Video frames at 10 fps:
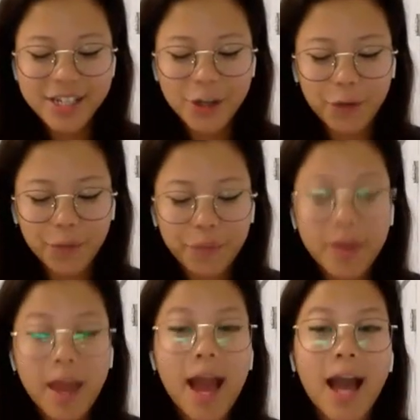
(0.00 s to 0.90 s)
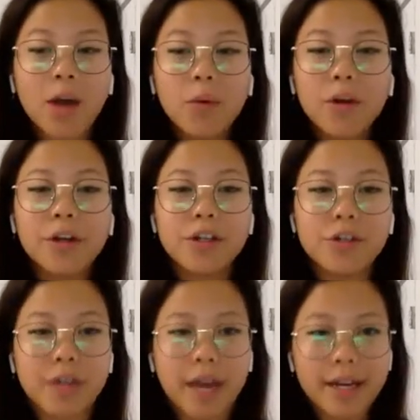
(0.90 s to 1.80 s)
So how we're going
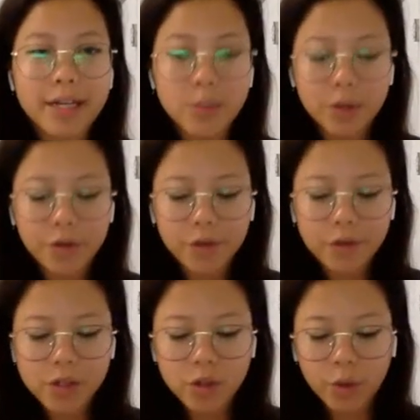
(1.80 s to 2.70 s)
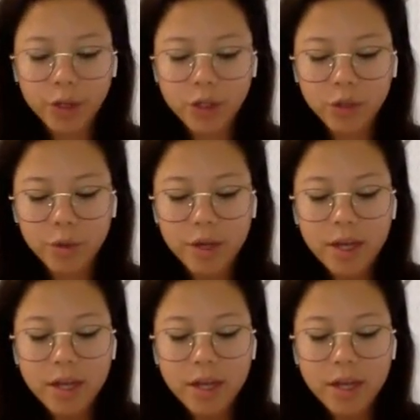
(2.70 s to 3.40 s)
to do that is we are first going to